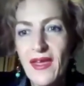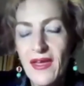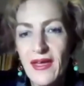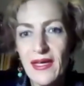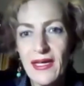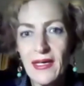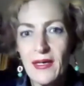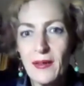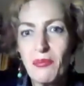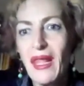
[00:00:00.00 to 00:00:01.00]

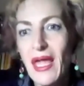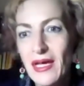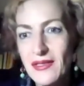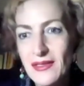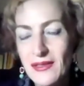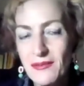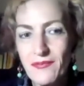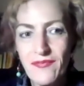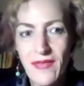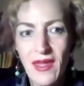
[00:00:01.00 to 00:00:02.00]
Plus,
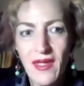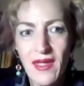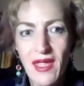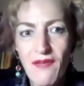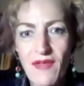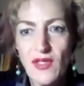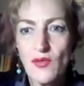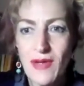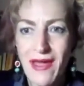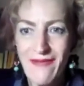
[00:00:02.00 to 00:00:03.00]
if they
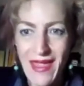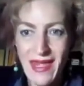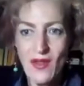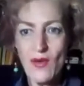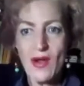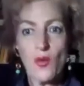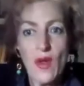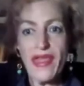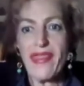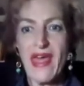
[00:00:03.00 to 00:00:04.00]
don't have anyone
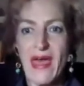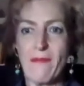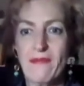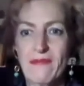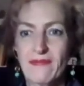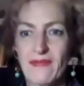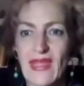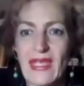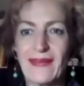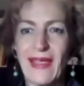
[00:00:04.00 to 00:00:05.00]
with them,
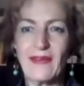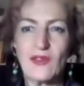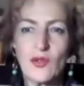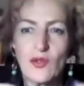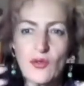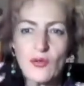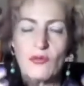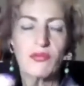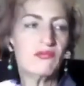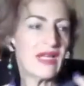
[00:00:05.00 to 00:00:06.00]
they tend
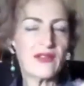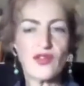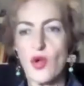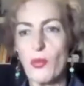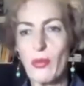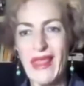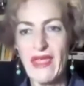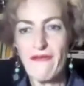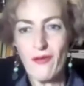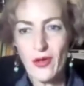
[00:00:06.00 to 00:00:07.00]
to, I don't know, play
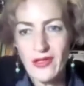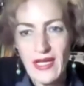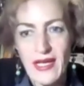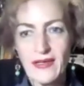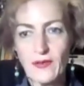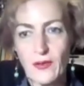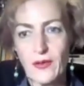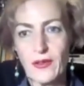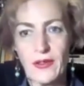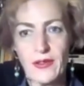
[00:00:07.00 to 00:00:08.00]
Fortnite
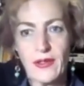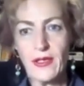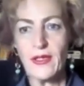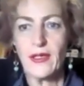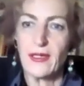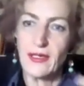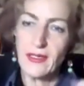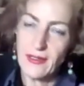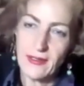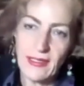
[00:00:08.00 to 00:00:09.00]
or
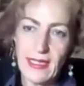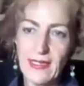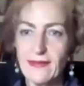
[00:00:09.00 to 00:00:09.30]
get